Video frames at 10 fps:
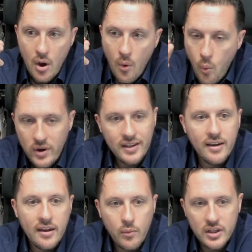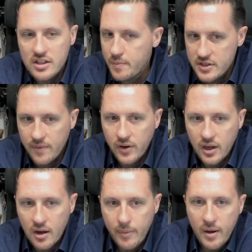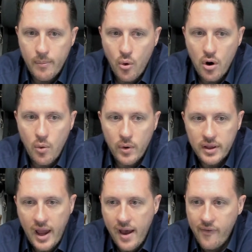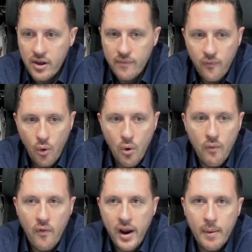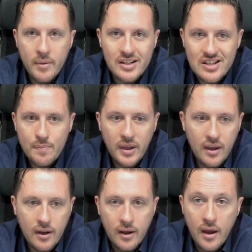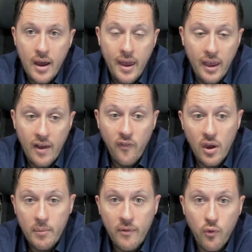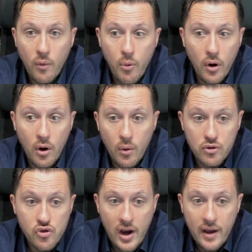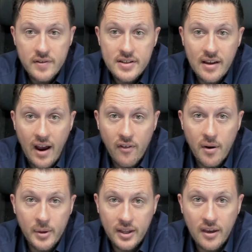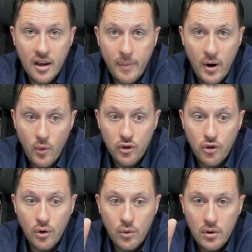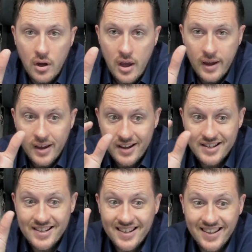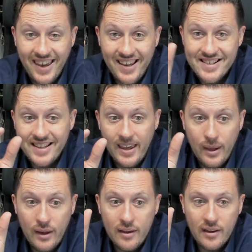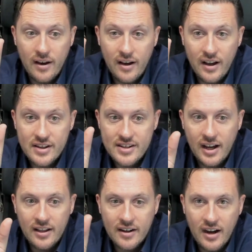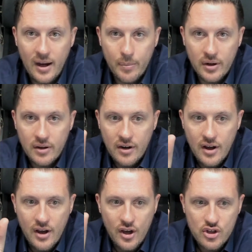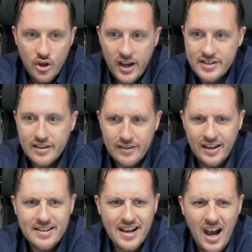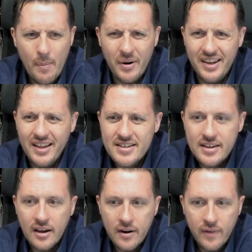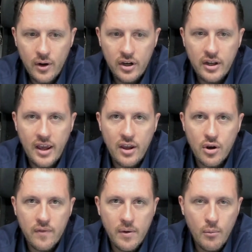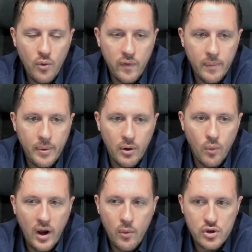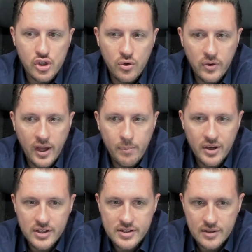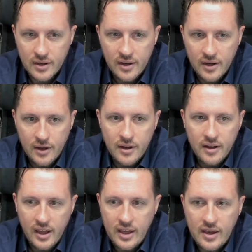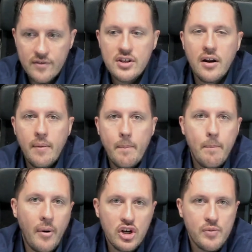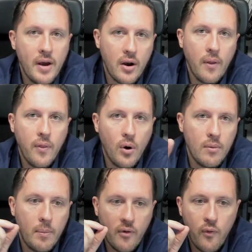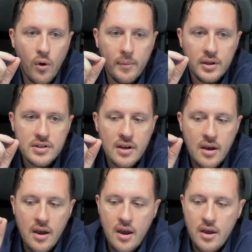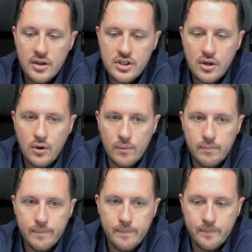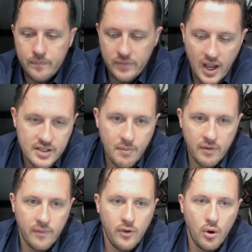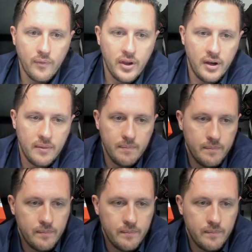with the with this specific gigabyte board, with having full RAM speed and NVMe 4.0 drives, I recommend the Gigabyte one too, because it's encased in uh, solid copper, so it has a nice copper heat sink around it. Yeah, you could remove it, but why would you do that? Because it gives it a much better thermal performance. So that's my review of the